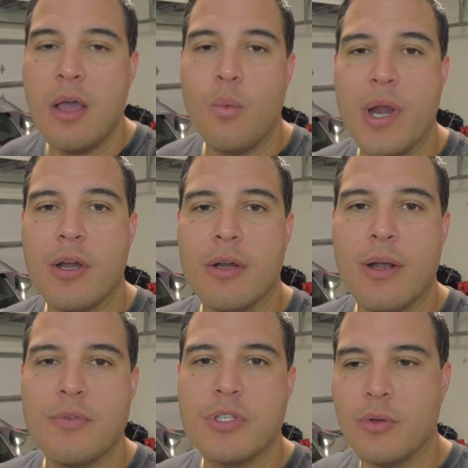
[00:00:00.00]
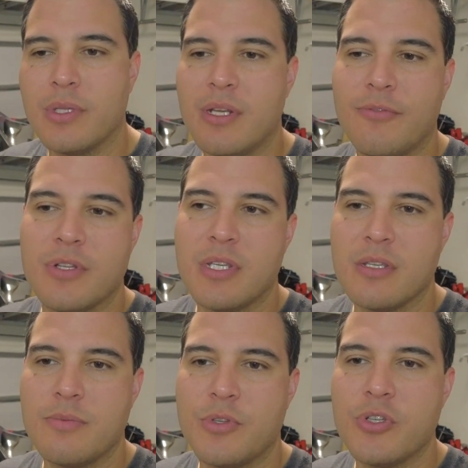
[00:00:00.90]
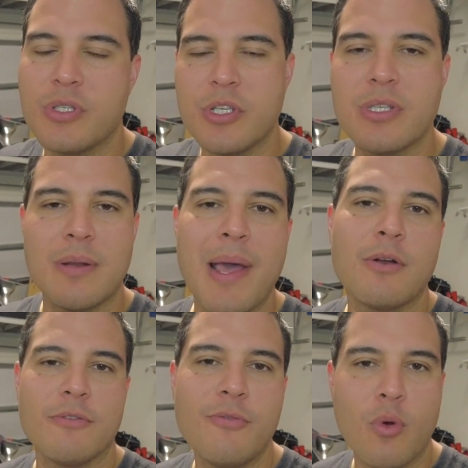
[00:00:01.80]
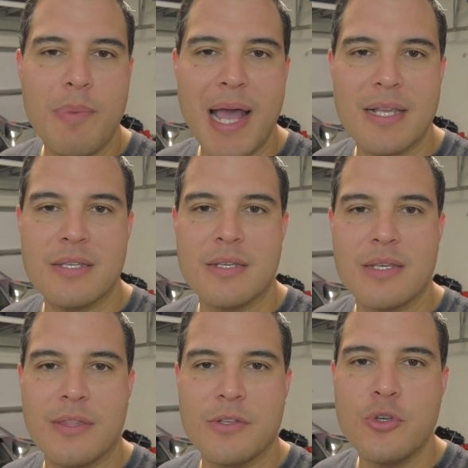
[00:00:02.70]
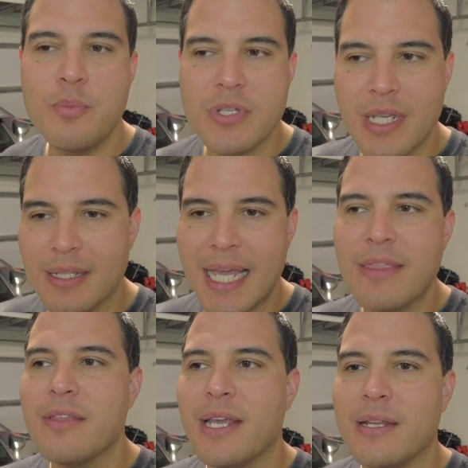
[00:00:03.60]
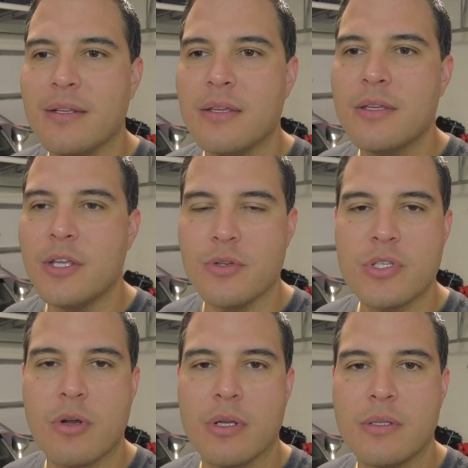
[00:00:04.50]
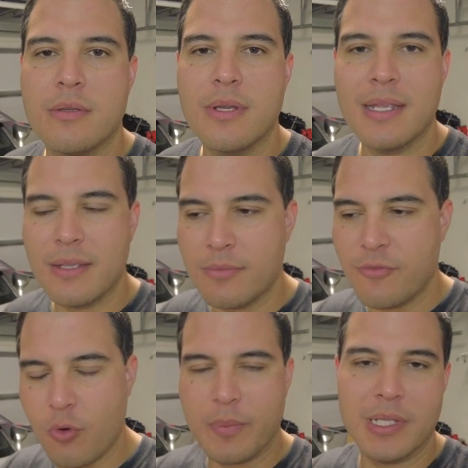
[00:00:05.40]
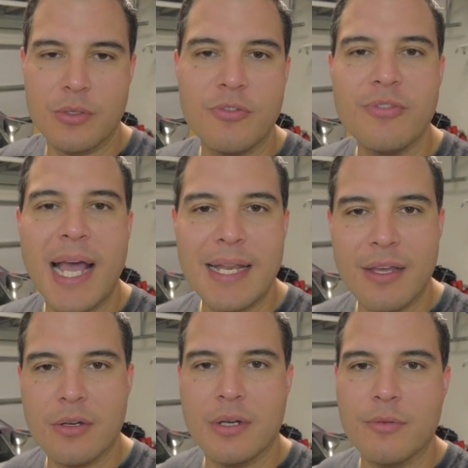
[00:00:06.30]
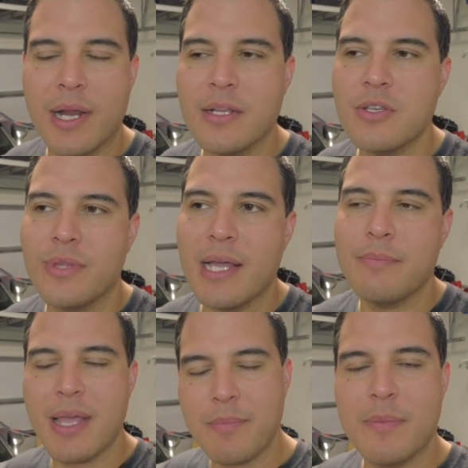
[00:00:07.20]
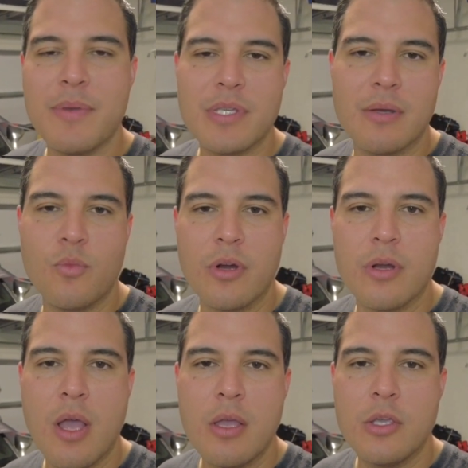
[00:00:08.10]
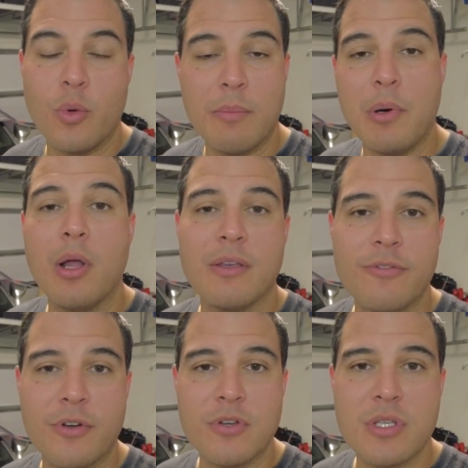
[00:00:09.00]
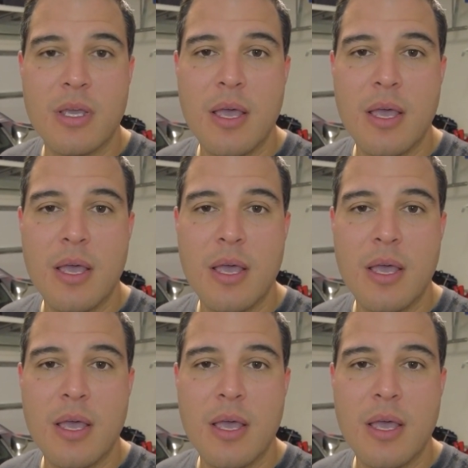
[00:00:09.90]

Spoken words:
where I was showing the differences, but just in a matter of four passes, how the 2% lanthanated, you know, started forming a little flathead on it, right? So that may be something where you want to ball it first,